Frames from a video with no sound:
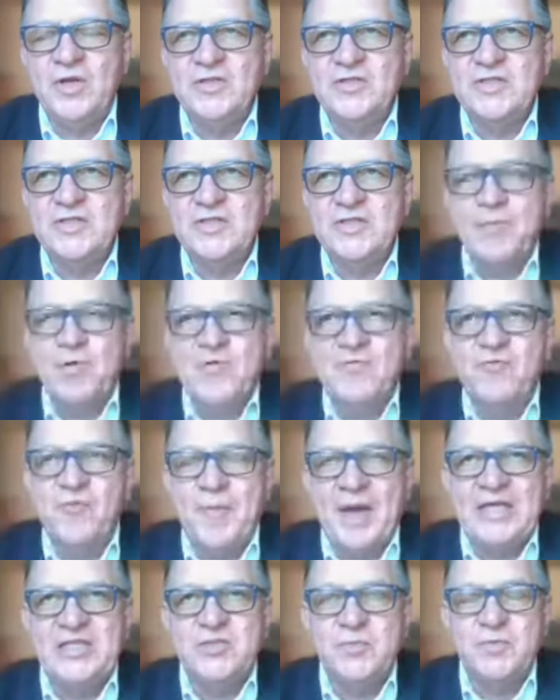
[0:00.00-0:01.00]
want to get more
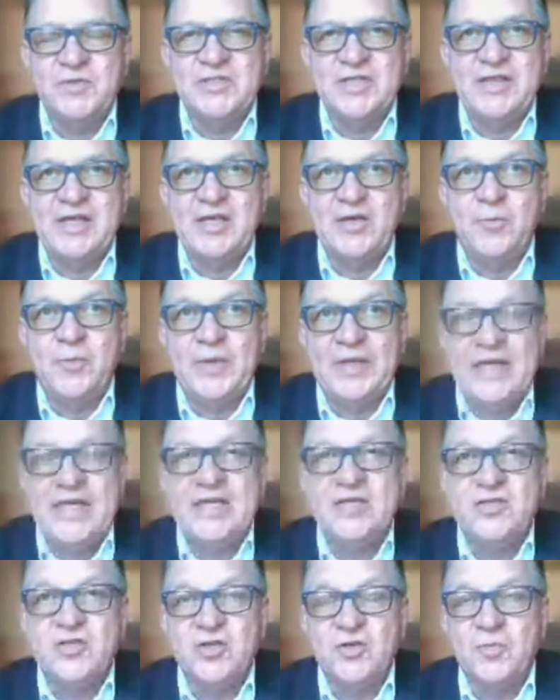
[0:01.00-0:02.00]
information, which I think we
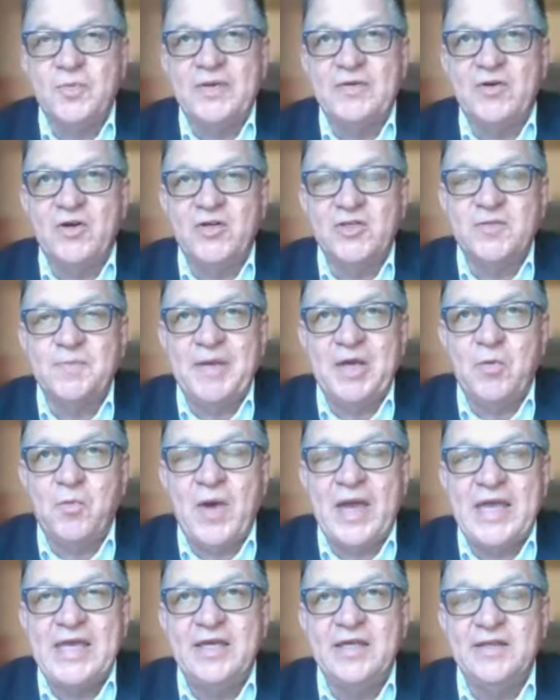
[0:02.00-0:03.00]
need to, we've got to be
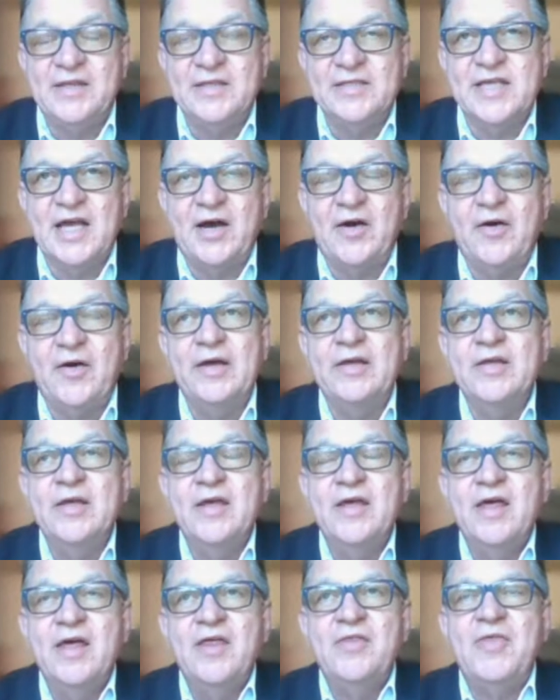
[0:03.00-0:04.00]
awake in this hour,
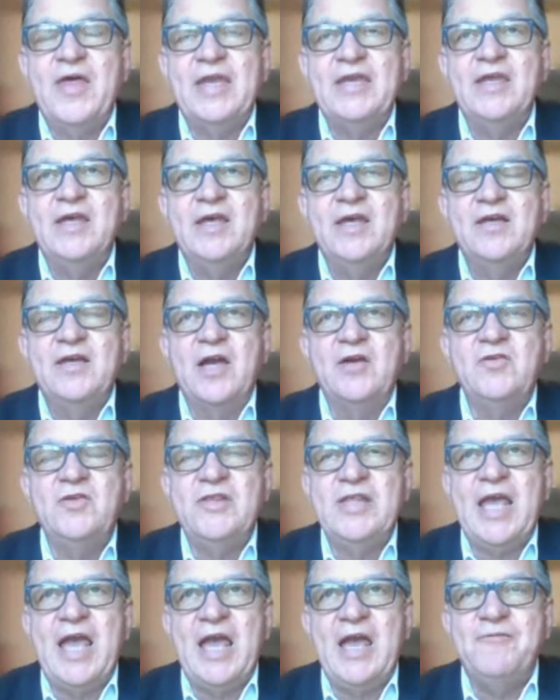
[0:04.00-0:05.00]
then go to
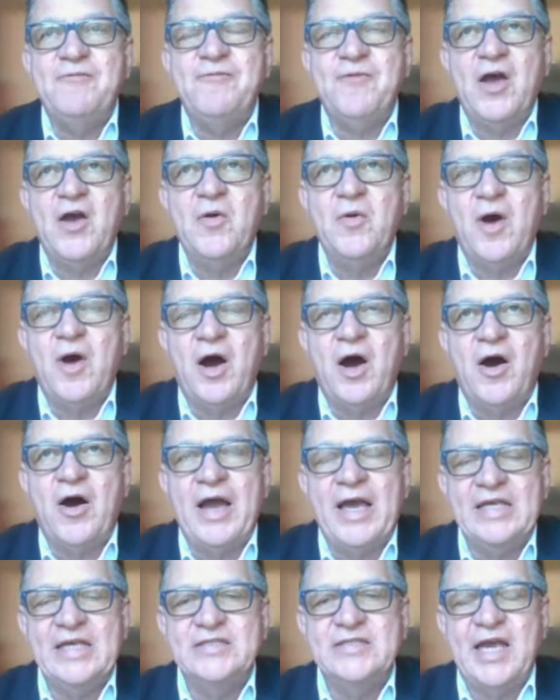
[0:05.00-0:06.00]
the
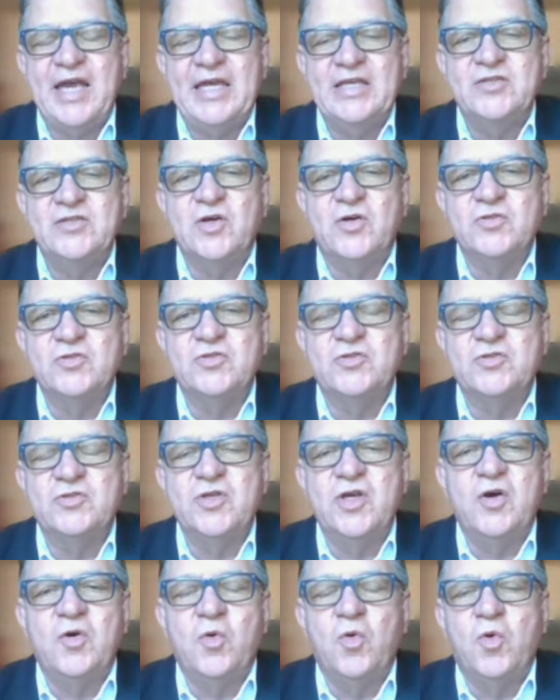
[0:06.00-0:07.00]
forsa.org.za
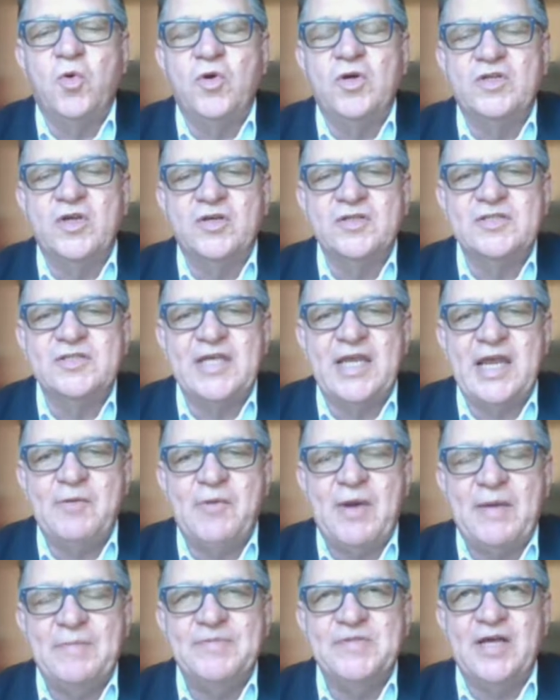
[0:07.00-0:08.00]

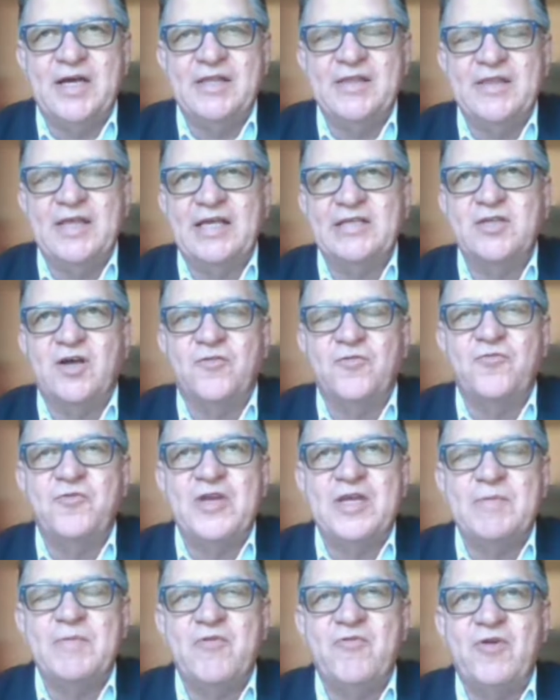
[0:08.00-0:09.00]
website. That's our
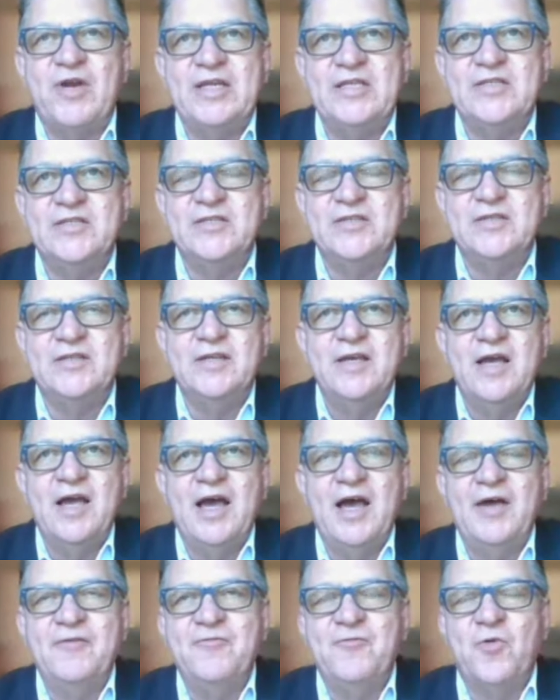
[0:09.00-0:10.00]
Freedom of Religion
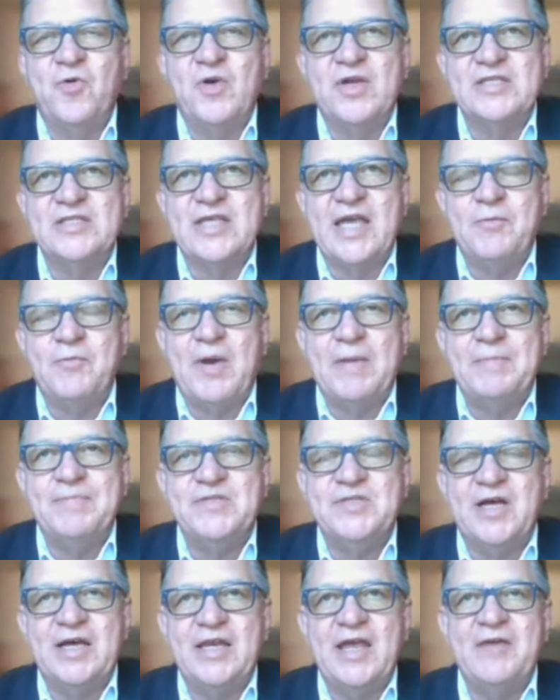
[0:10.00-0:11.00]
4SA
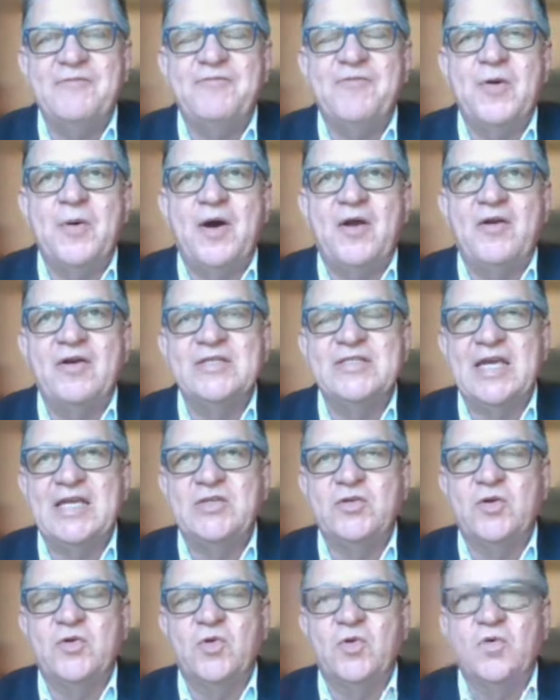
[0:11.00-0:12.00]
website,
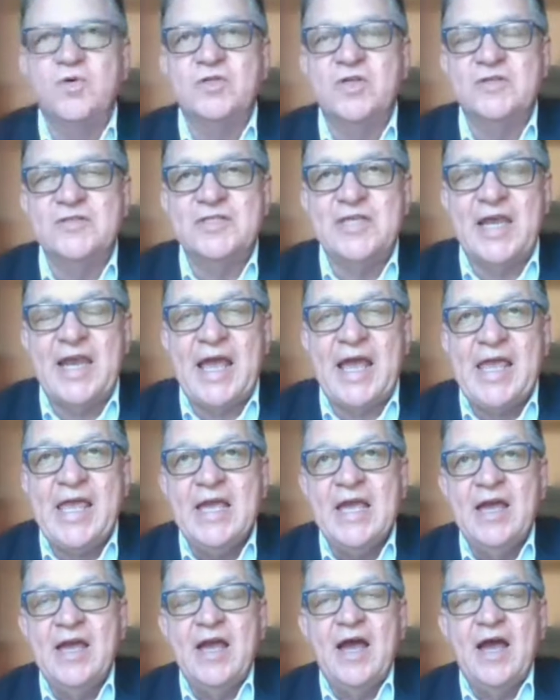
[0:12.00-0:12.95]
forsa.org.za.